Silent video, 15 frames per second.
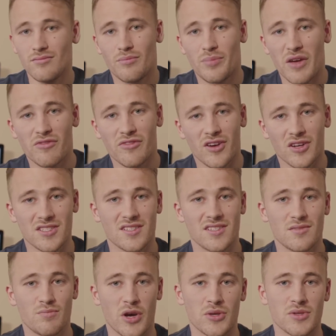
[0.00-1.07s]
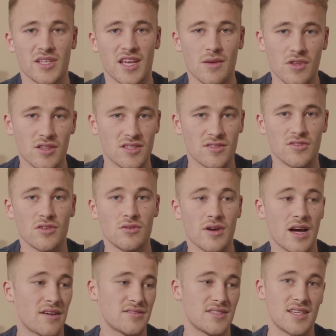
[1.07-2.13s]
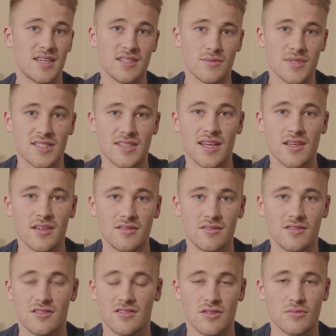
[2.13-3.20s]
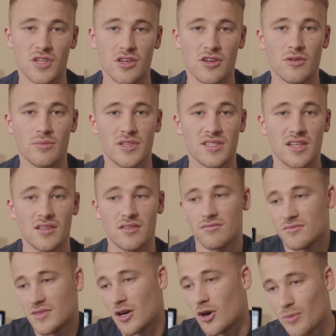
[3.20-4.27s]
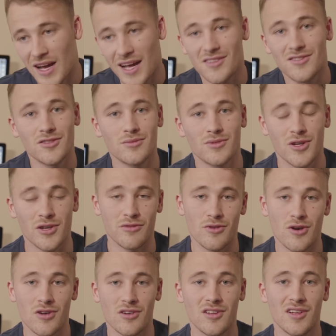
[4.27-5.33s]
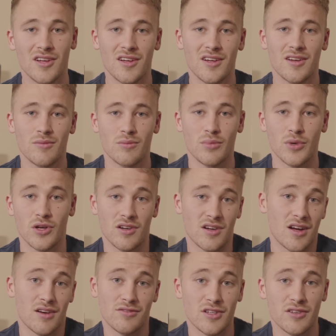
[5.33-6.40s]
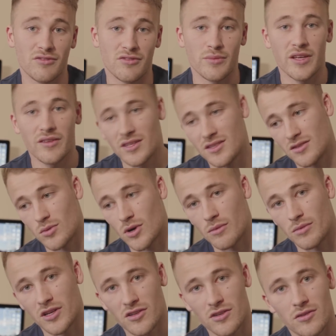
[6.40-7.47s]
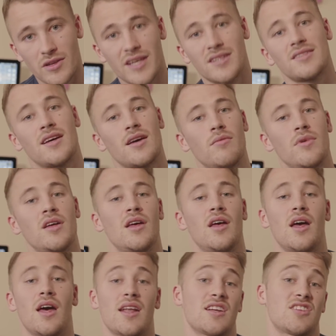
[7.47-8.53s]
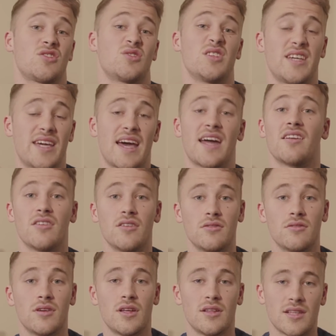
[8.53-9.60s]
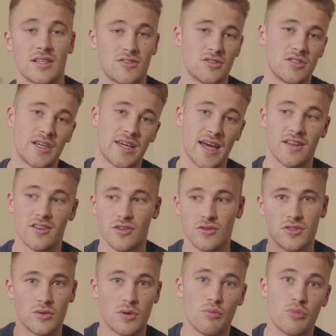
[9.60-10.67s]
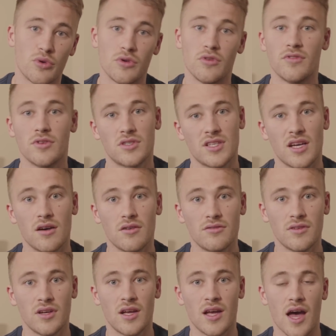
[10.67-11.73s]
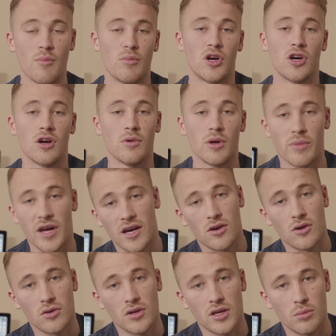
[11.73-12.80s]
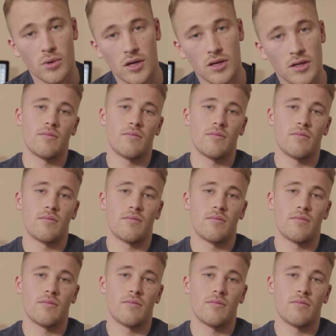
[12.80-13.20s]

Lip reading: Ben Foster's post-game interview after his mistake summed it up. He said, I hold my hands up, got it wrong, but I've learned from it. This is what I'm going to do next time. And that's all you can do. That's all you can do to improve yourself and become a better goalkeeper.